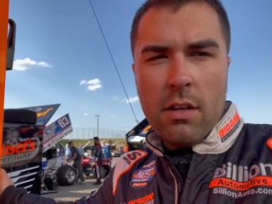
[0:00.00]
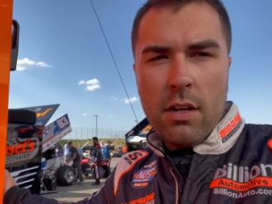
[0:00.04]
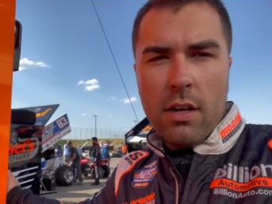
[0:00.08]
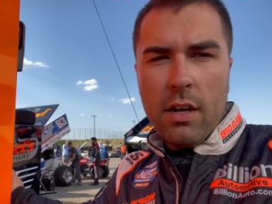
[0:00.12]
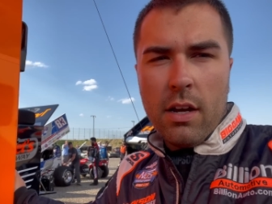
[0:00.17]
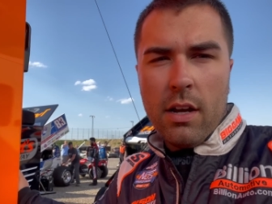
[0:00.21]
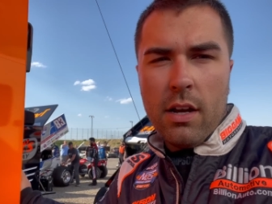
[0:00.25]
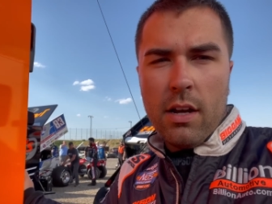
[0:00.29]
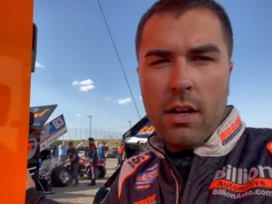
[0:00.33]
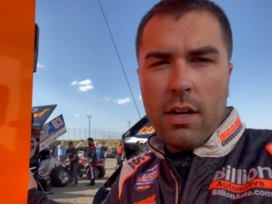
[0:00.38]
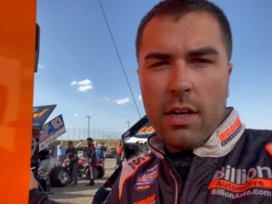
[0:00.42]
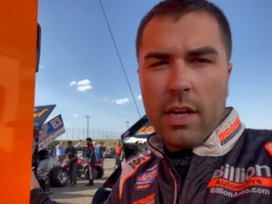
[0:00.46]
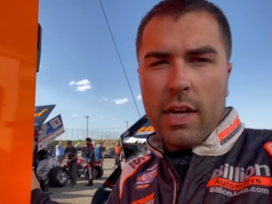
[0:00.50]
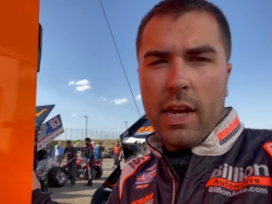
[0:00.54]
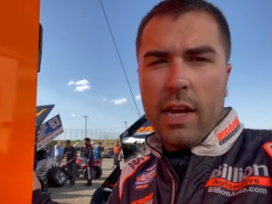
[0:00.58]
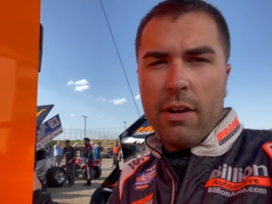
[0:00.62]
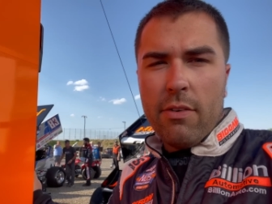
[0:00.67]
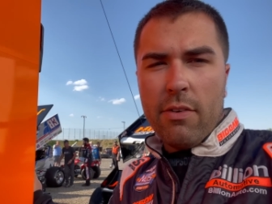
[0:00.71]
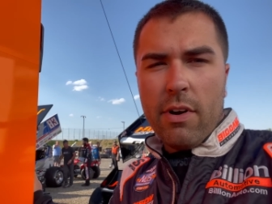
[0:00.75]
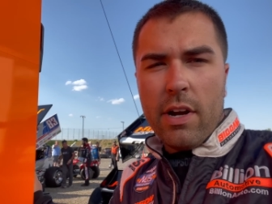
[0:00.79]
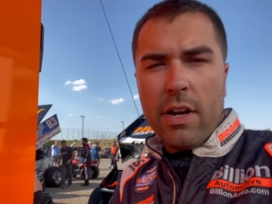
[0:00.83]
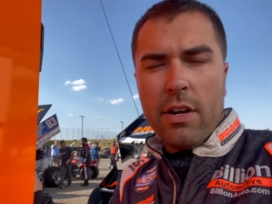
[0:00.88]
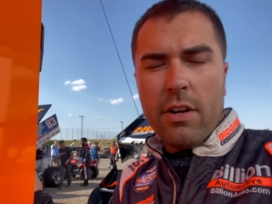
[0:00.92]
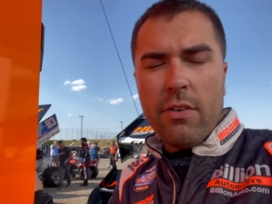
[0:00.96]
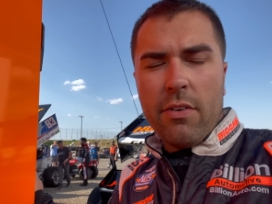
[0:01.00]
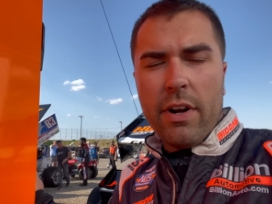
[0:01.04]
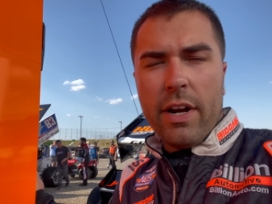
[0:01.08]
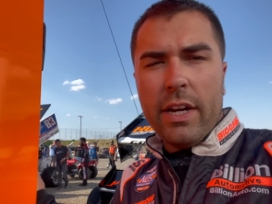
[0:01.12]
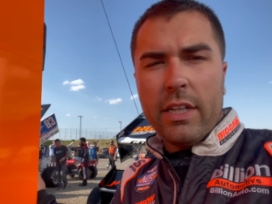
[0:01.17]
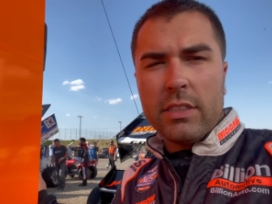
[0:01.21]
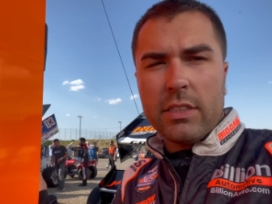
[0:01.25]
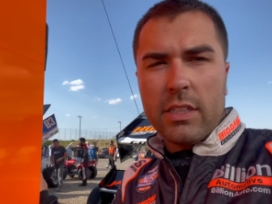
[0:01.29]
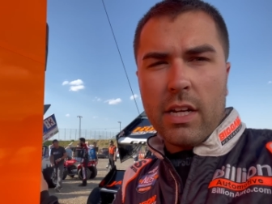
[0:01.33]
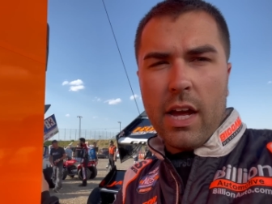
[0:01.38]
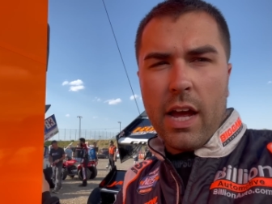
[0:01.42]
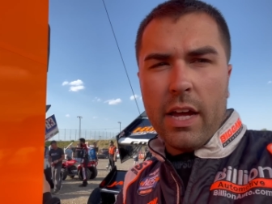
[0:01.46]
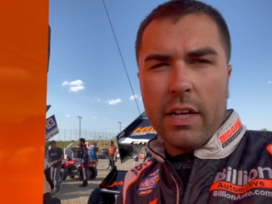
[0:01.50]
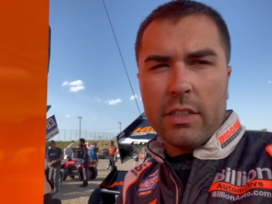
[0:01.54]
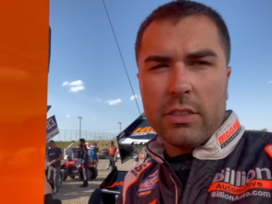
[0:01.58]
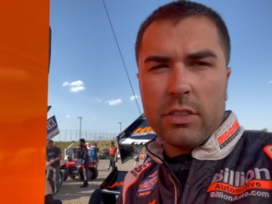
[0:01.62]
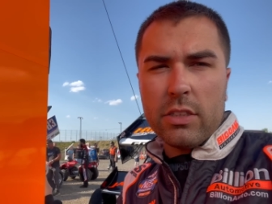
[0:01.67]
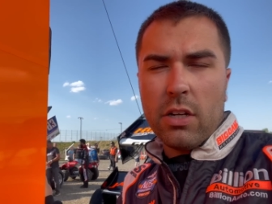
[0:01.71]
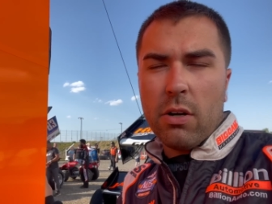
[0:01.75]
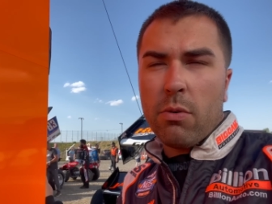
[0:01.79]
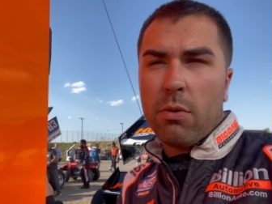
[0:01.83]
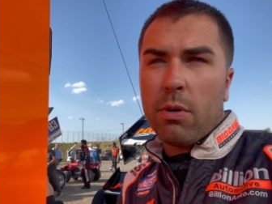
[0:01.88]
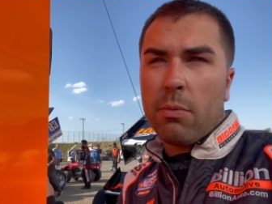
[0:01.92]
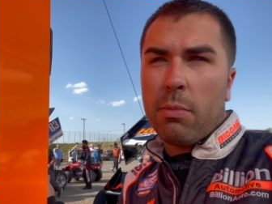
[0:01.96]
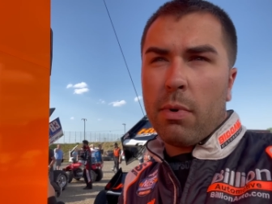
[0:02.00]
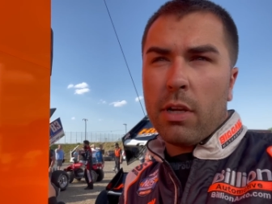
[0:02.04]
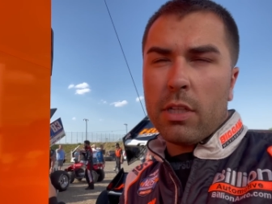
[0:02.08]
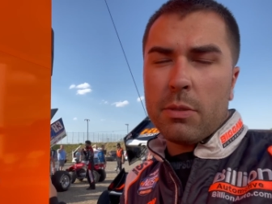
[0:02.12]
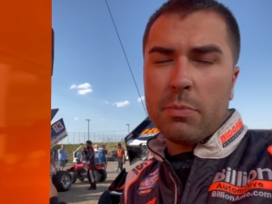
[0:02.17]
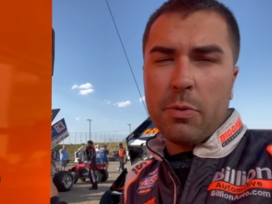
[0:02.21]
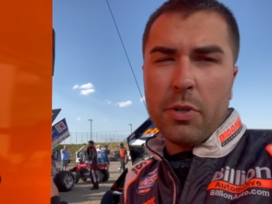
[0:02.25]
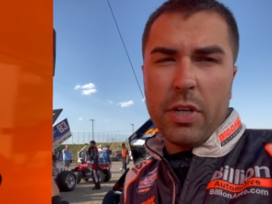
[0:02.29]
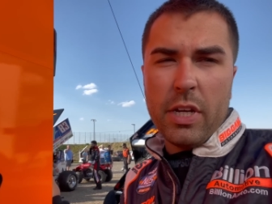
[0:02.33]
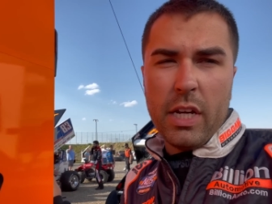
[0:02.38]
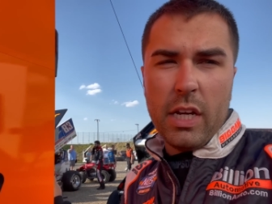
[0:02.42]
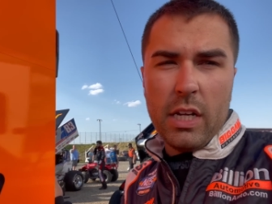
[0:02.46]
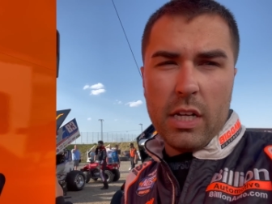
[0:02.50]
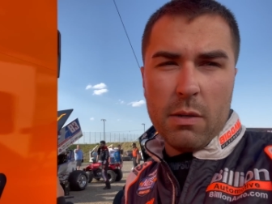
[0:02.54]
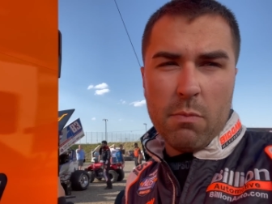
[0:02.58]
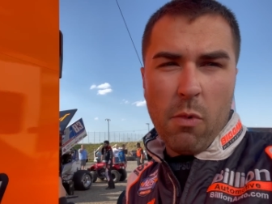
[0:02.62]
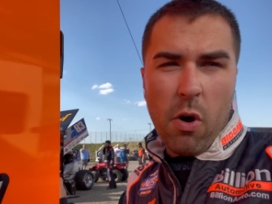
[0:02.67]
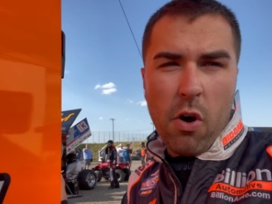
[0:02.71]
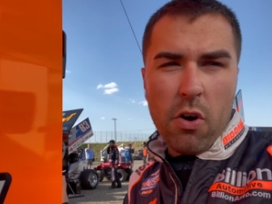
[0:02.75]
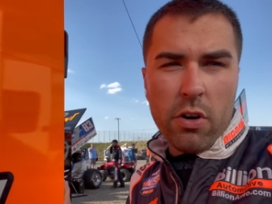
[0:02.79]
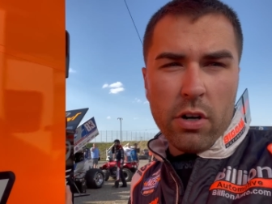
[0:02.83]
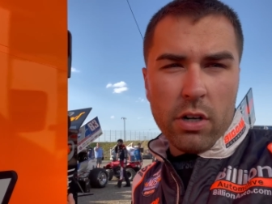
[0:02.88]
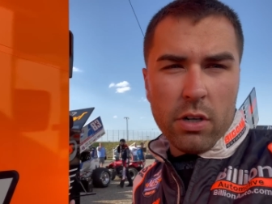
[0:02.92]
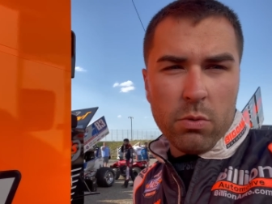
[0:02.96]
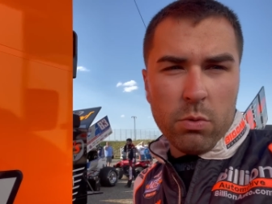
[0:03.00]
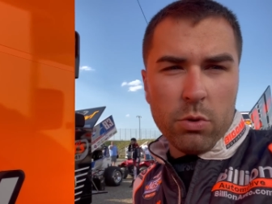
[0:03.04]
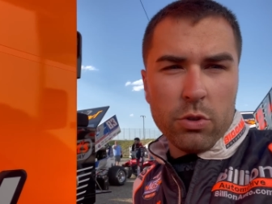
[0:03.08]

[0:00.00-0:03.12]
Uh, getting ready to race, guys. So we're about to put heat in the motor.